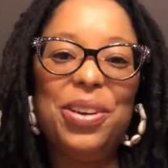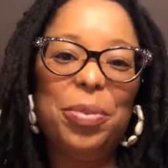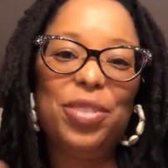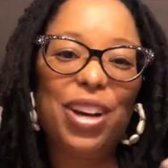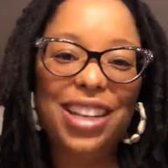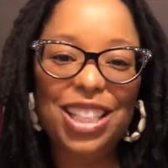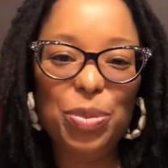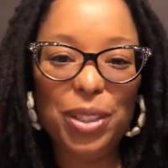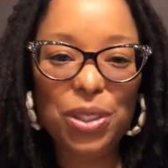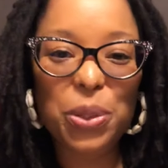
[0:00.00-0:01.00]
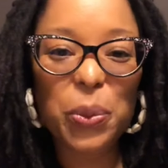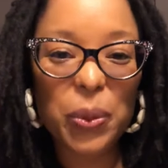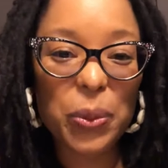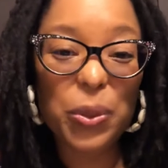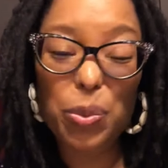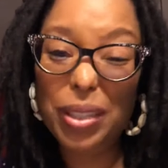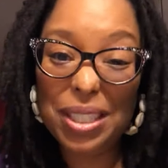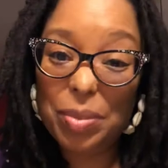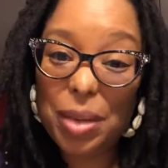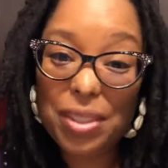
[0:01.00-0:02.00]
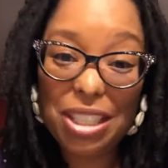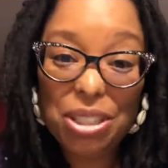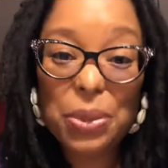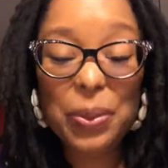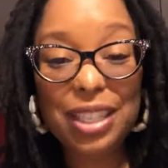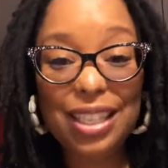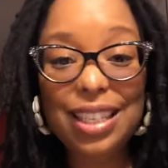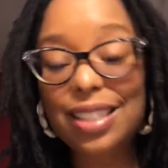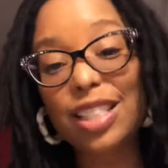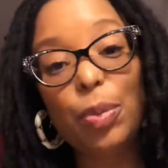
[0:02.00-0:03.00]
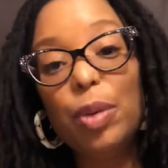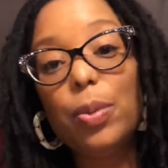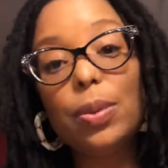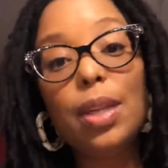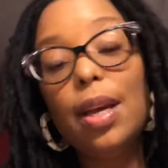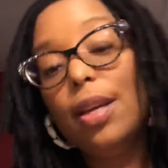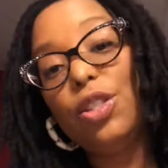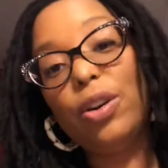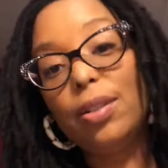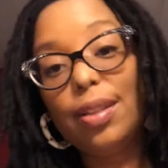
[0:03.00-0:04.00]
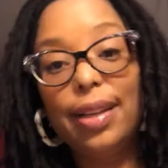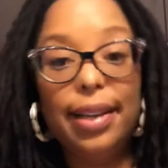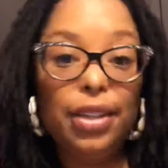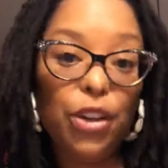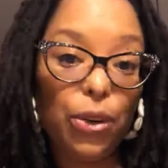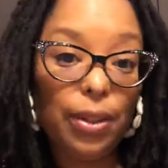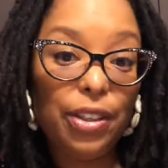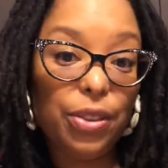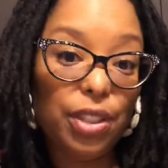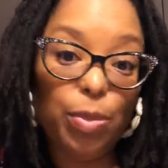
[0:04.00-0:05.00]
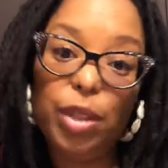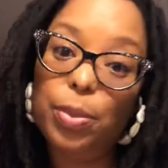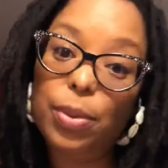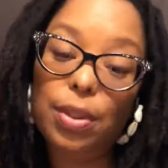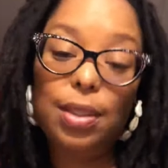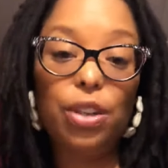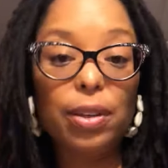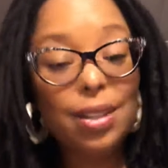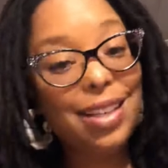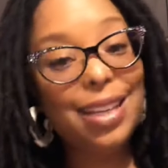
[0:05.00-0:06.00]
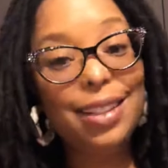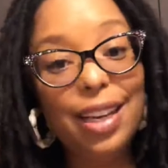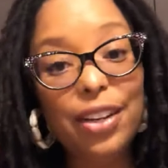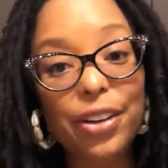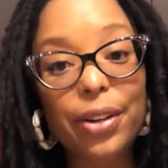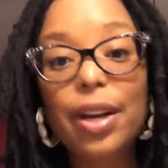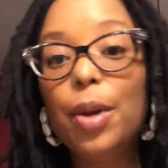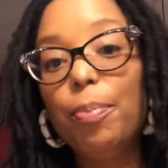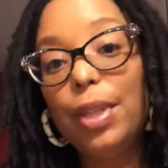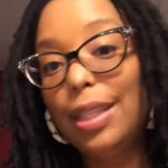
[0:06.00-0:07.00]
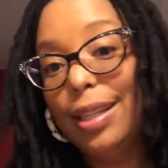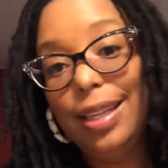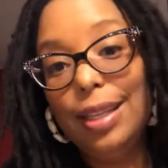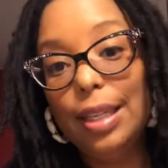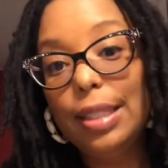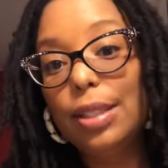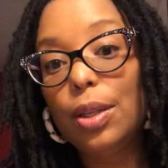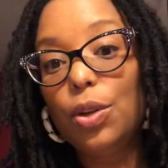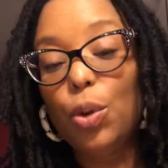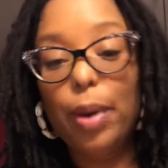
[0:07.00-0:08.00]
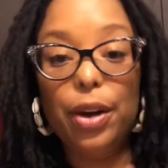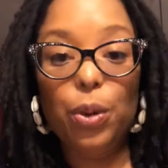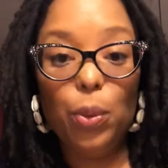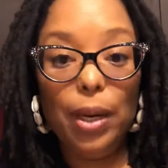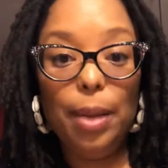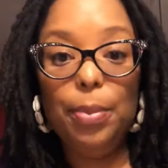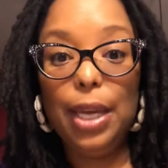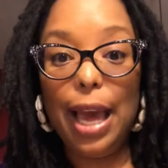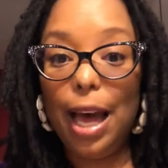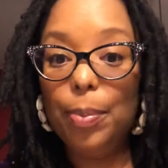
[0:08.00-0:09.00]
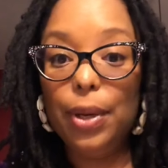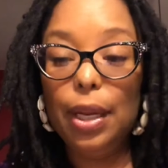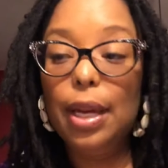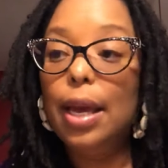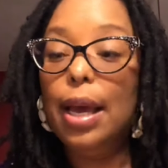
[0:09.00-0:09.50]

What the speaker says: trying not to be too woo, but sometimes that's just what it is. And some people's stars align earlier and some people's stars align later. But the key is, no matter what, be happy.